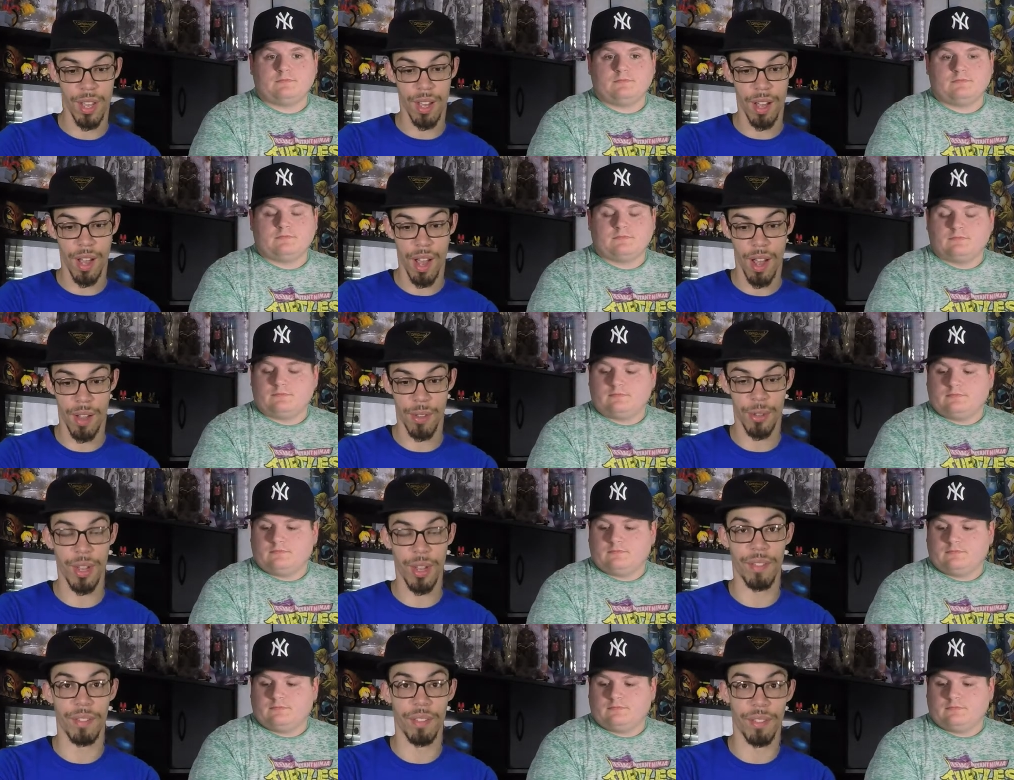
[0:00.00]
Speaker 1: uh, you
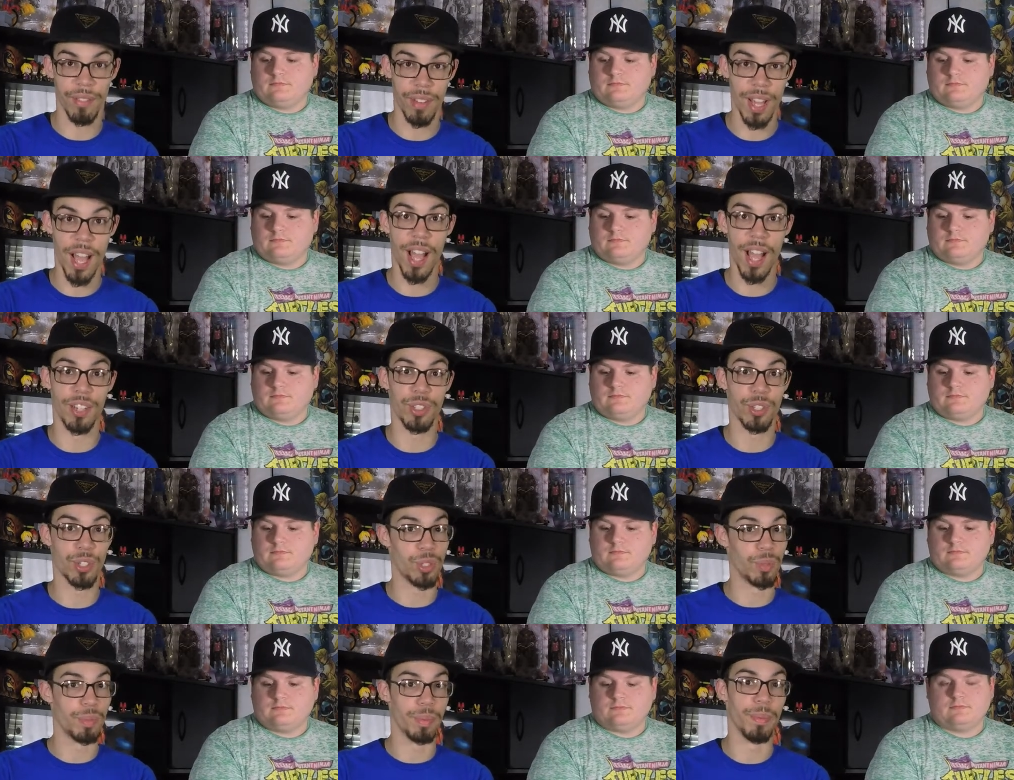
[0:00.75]
have the Flash,
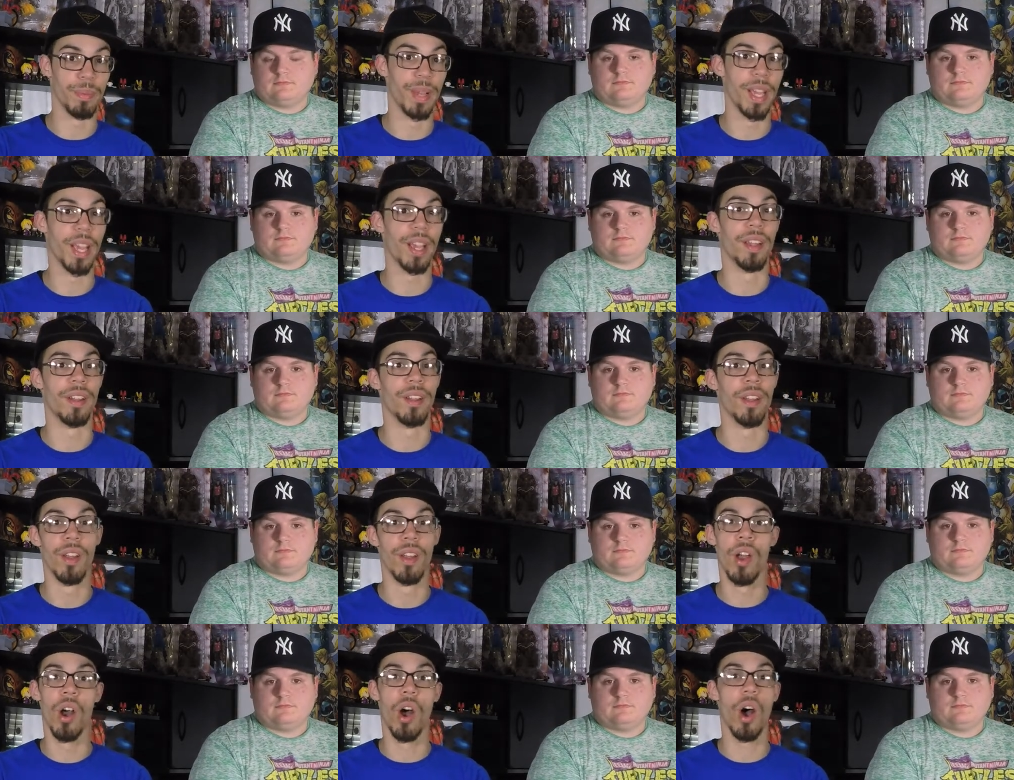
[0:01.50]
Superman.
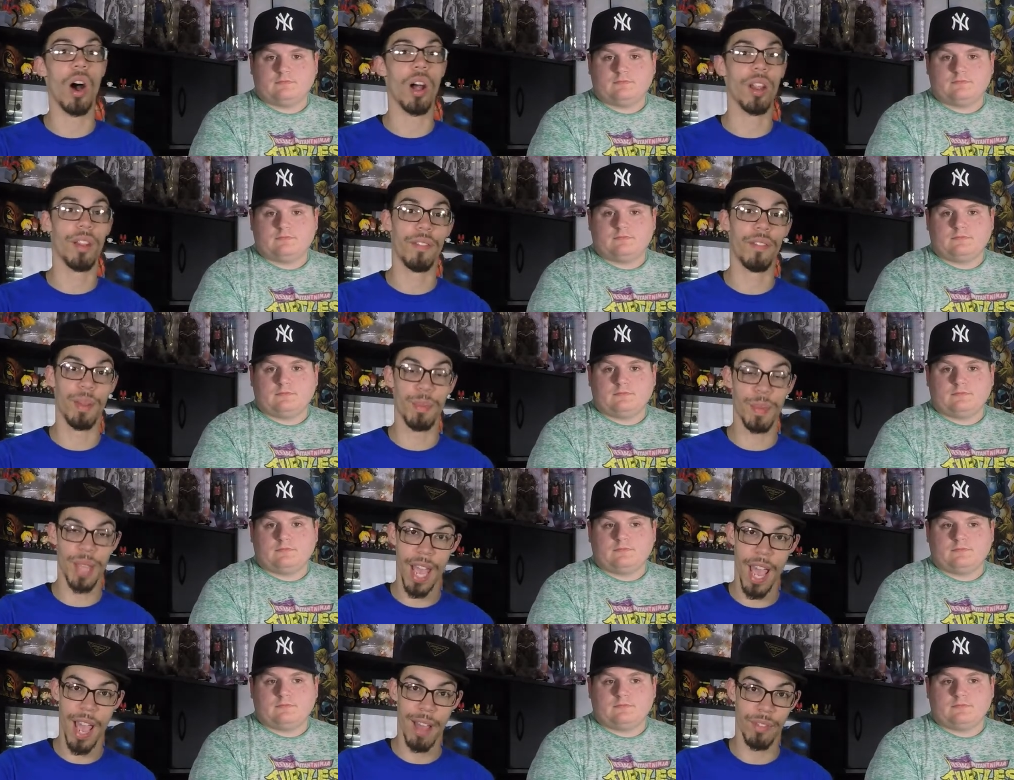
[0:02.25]
All of them they
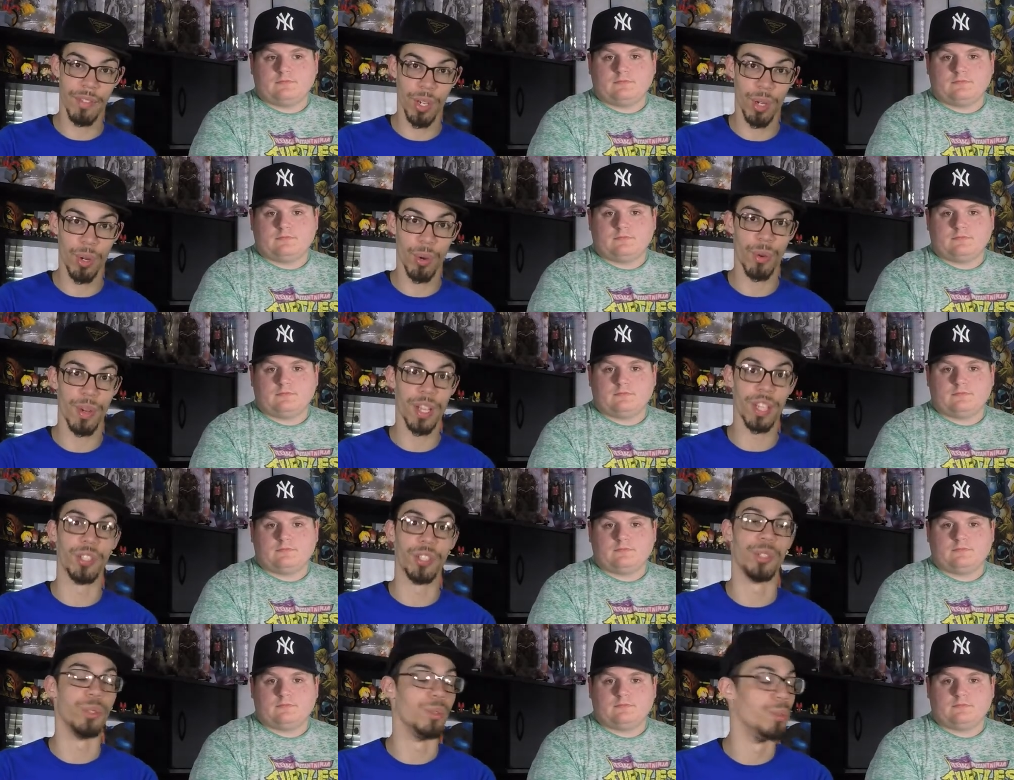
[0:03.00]
have their own
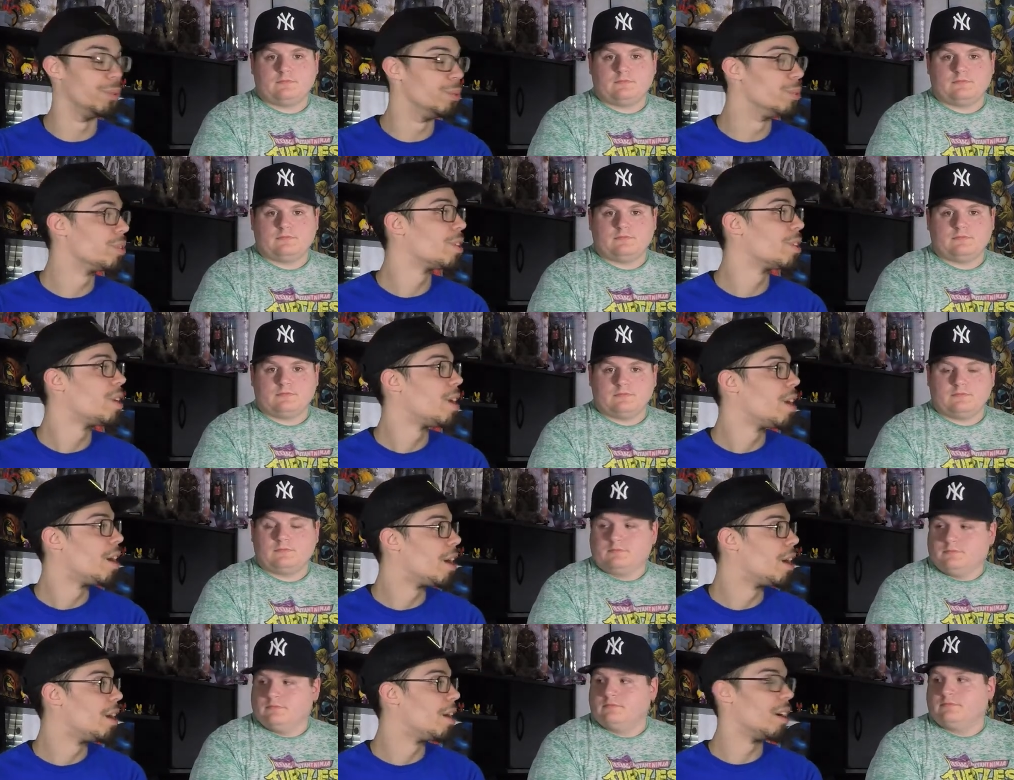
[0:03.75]
issues
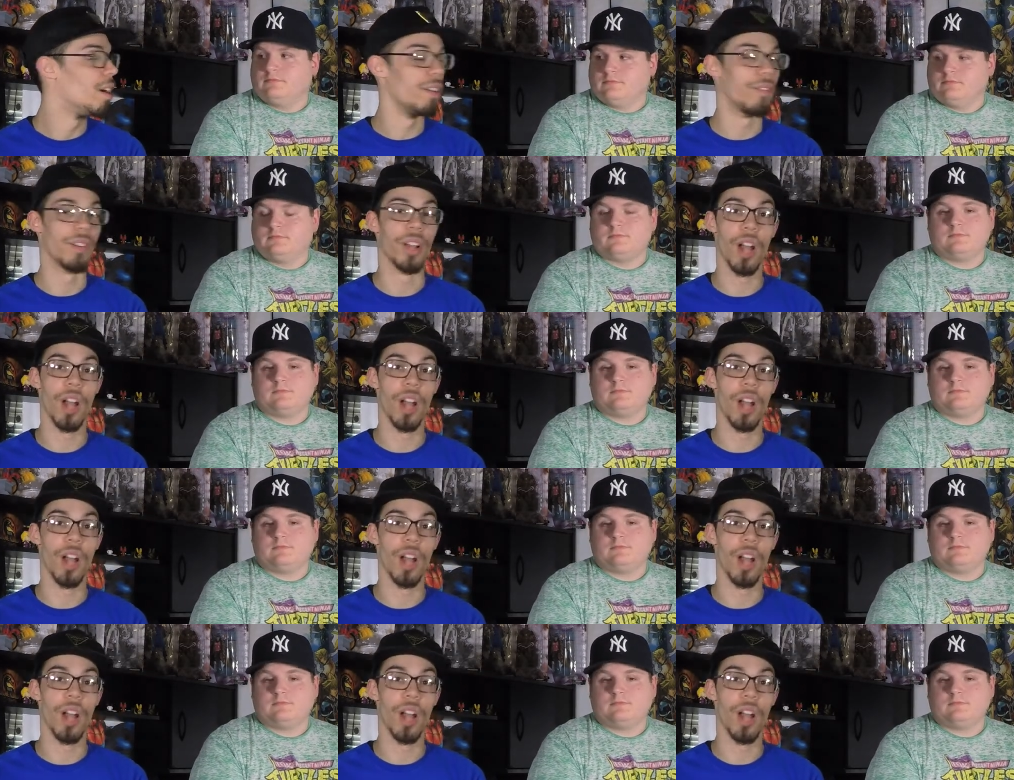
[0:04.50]
uh, of